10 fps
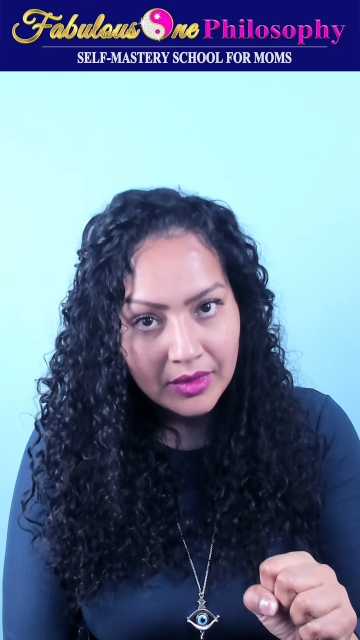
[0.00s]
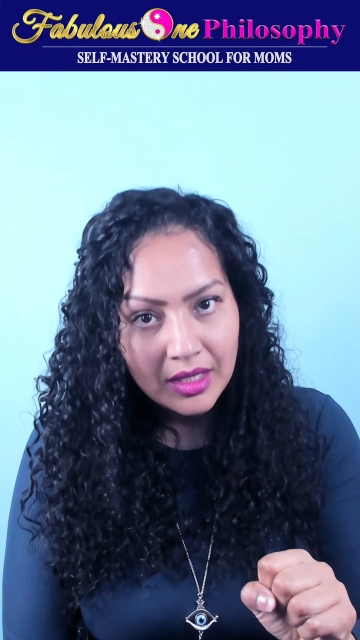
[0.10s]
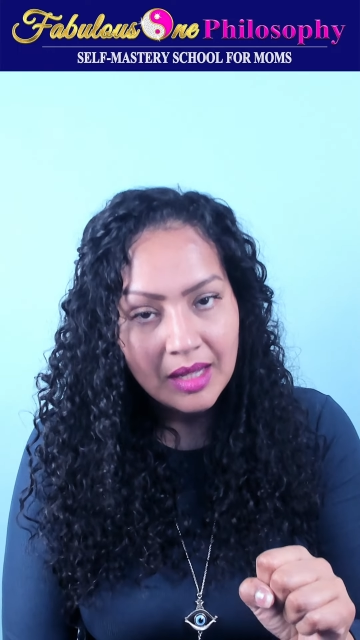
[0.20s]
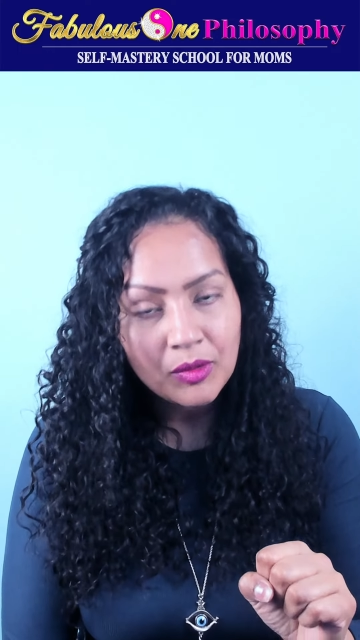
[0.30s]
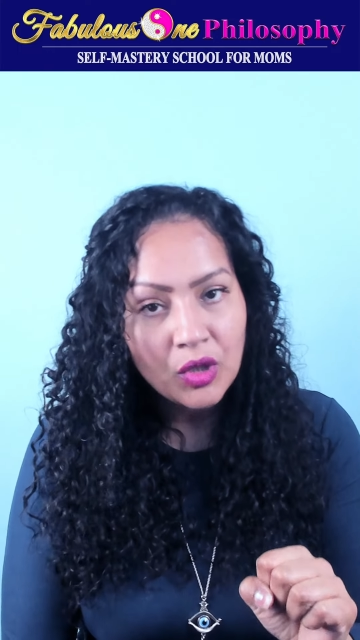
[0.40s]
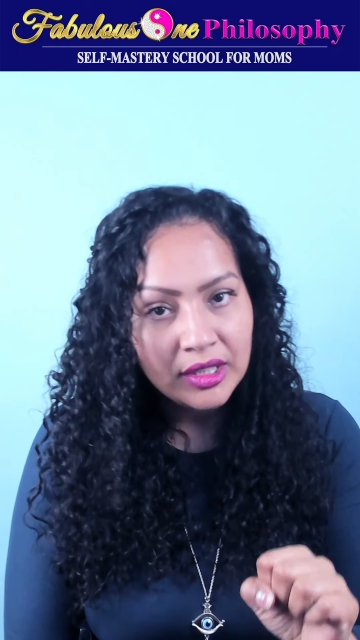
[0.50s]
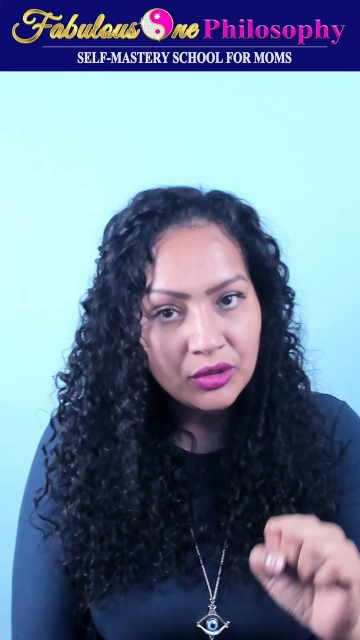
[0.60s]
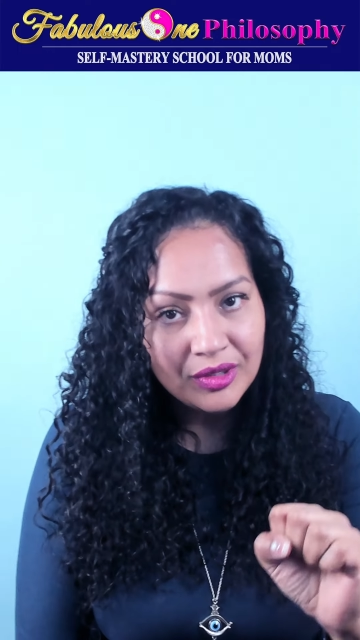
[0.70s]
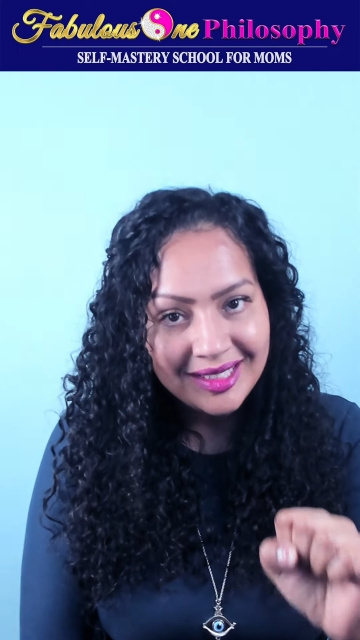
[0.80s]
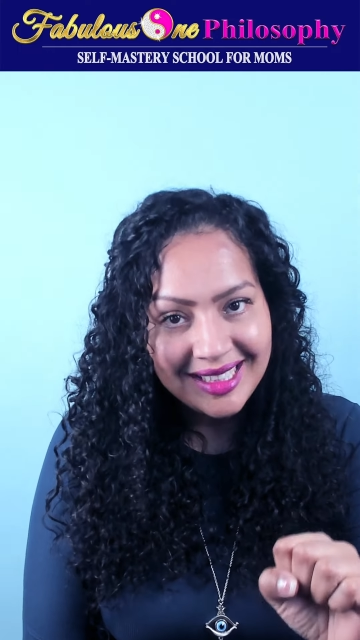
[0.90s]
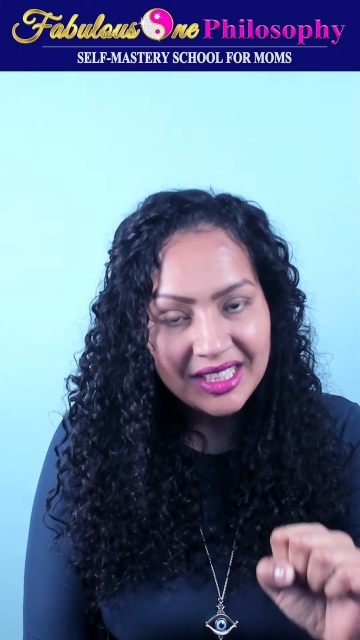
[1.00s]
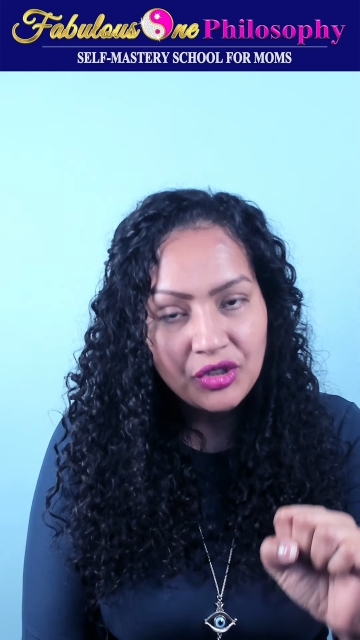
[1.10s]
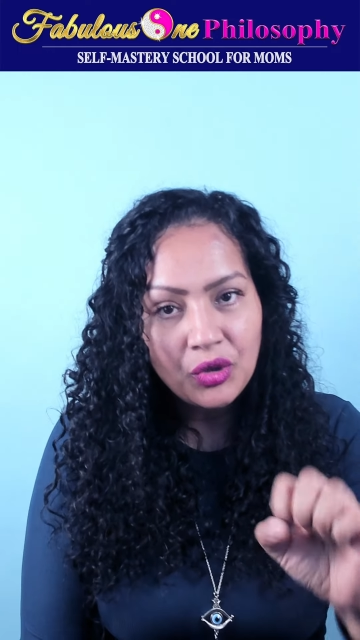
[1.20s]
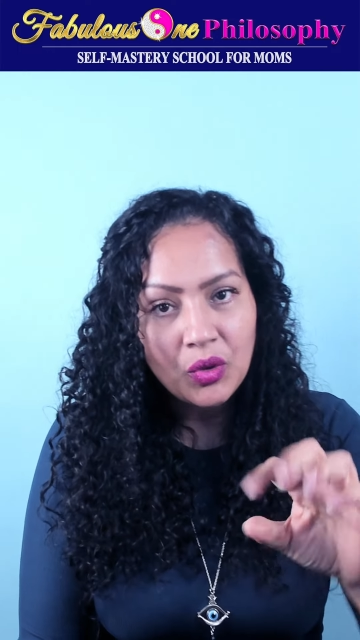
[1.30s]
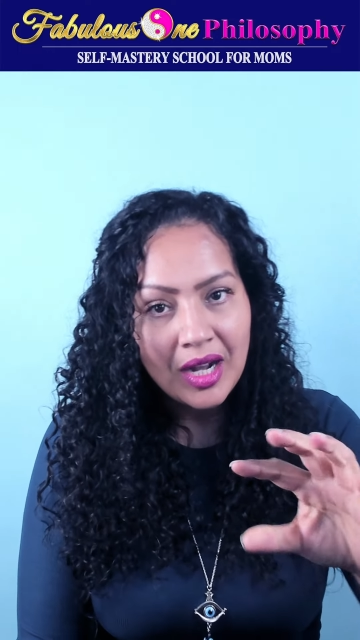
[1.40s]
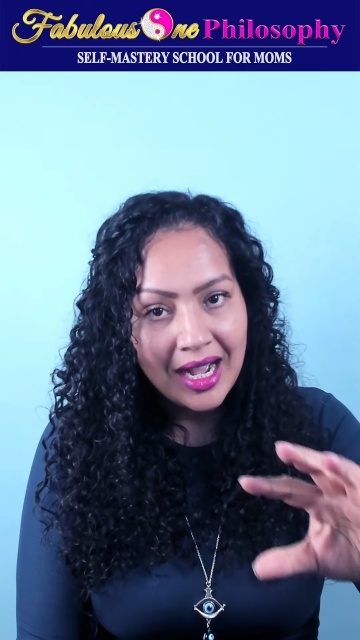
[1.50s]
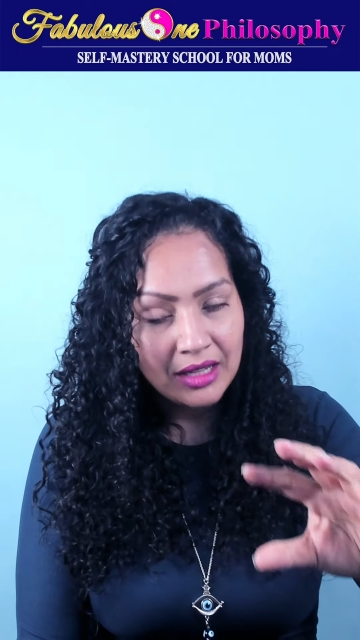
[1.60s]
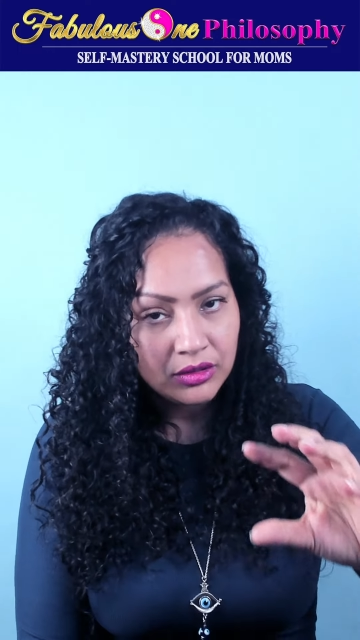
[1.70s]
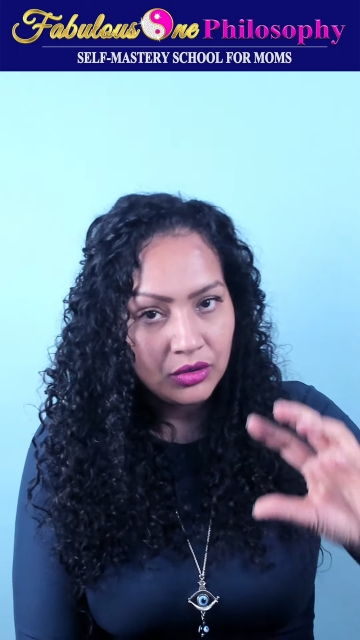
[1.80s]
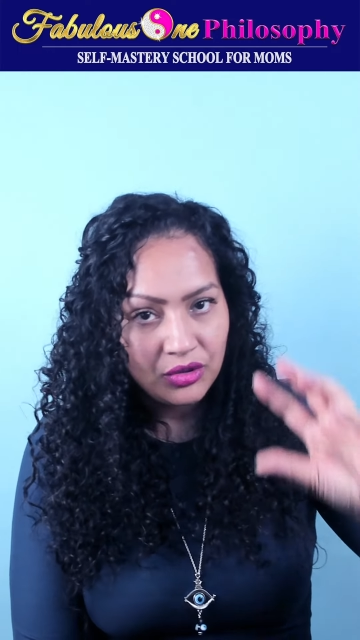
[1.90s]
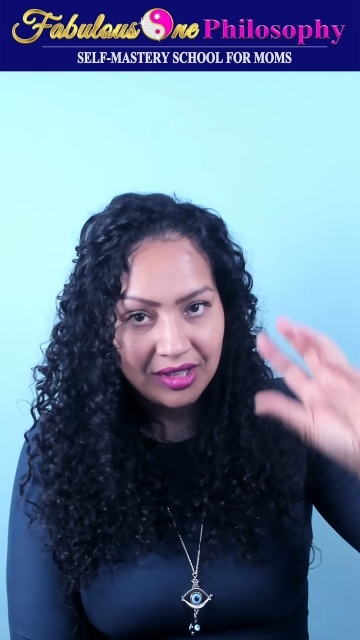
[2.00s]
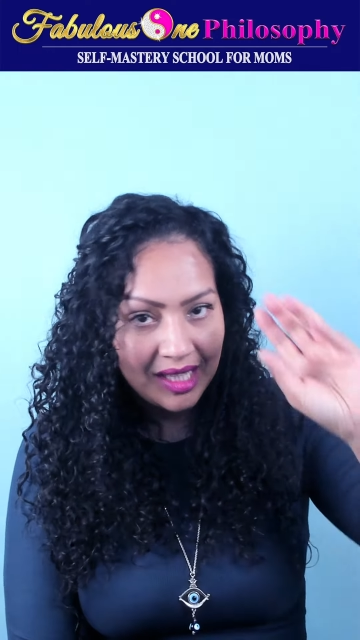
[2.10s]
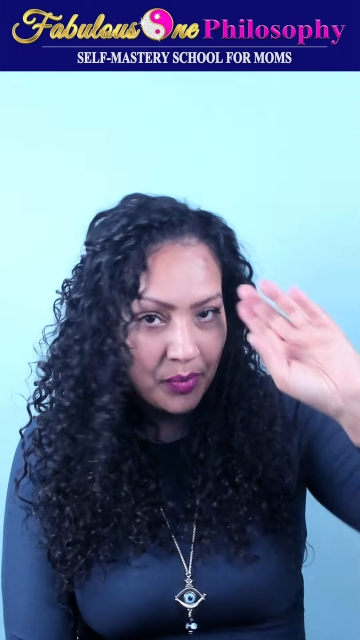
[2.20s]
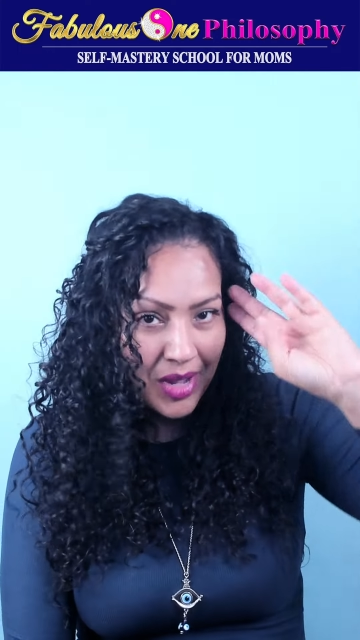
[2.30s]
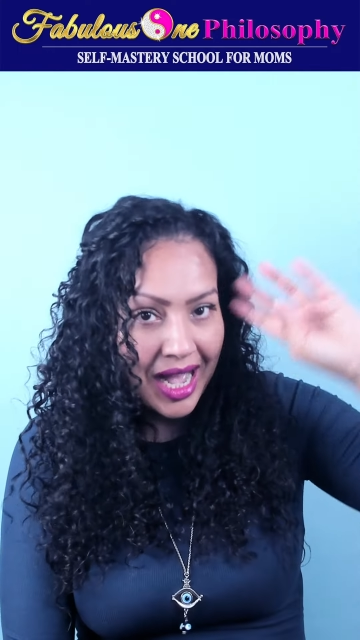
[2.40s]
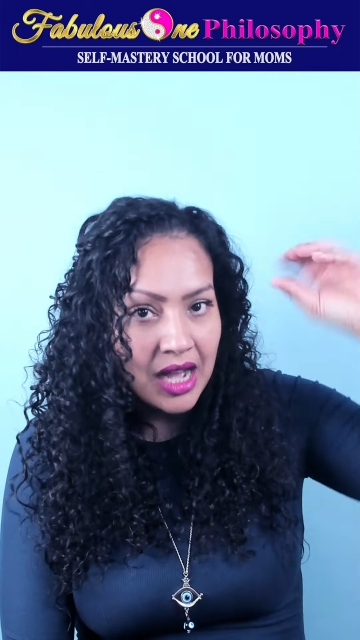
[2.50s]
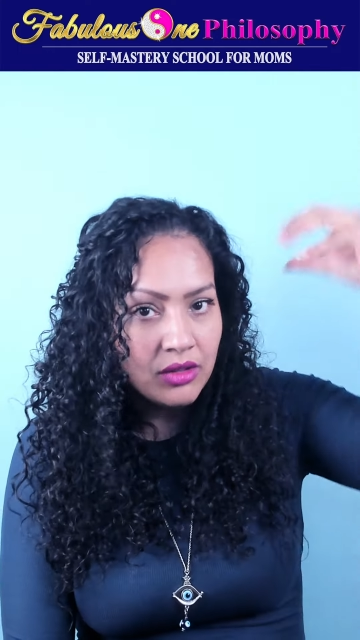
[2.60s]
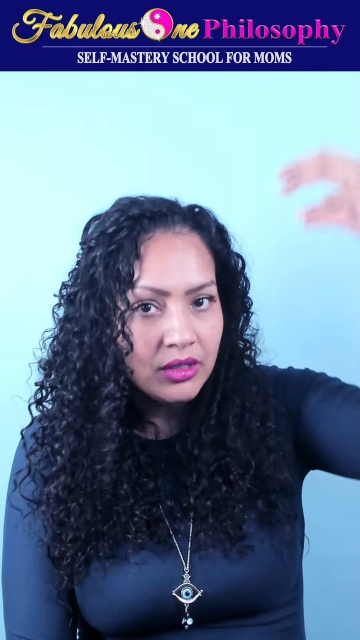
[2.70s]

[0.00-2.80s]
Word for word: I'm going to teach you how to step out